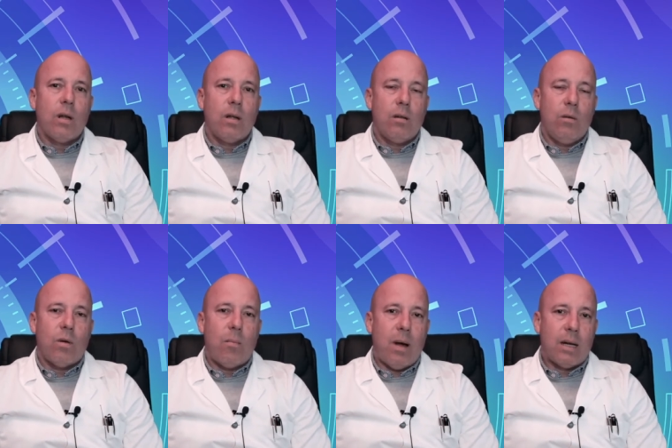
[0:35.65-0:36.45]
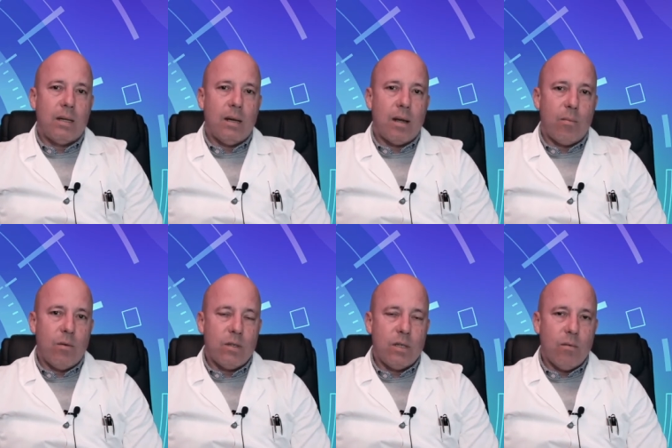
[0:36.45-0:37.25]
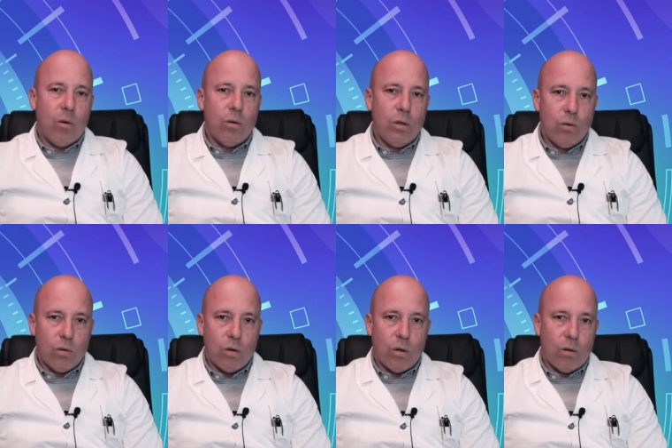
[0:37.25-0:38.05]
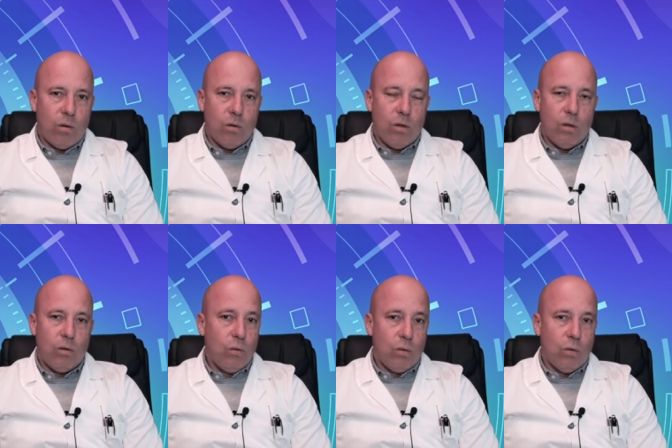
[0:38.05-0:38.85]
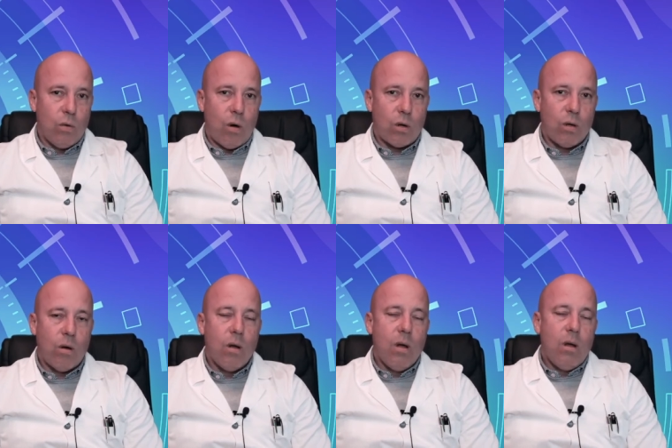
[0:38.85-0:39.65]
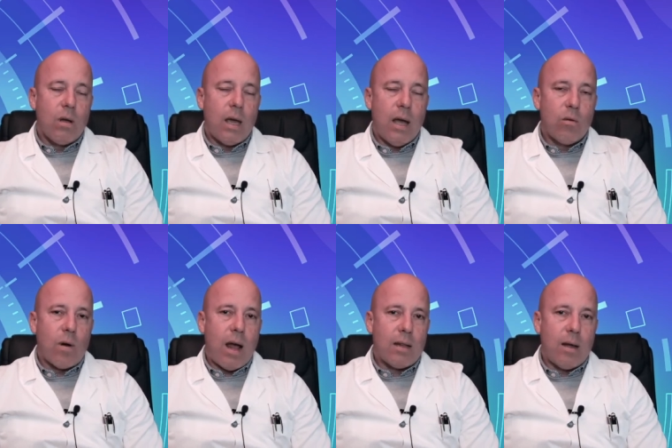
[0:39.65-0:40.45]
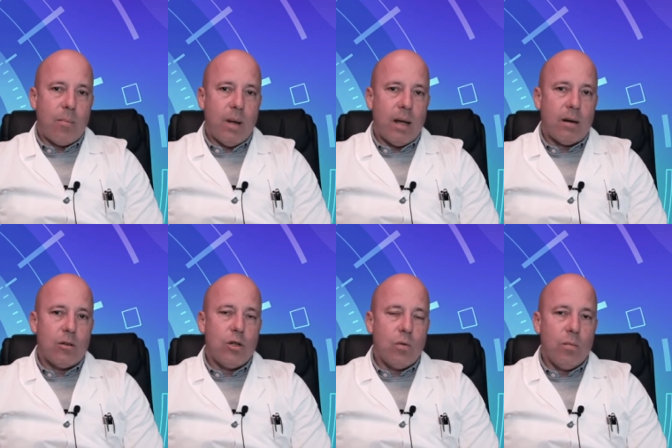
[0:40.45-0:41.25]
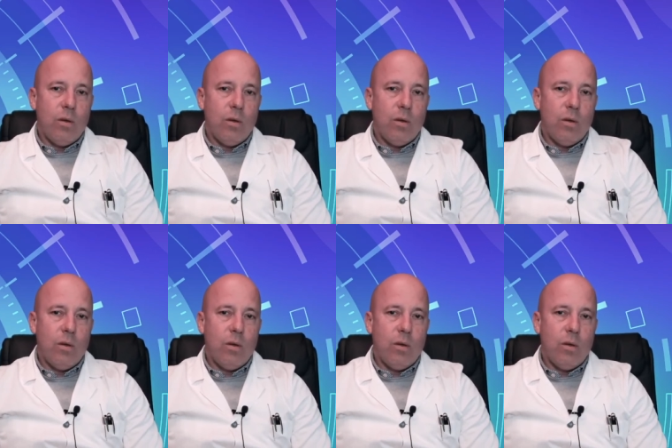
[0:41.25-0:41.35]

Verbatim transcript: which lasted for 5 to 10 minutes or even half an hour.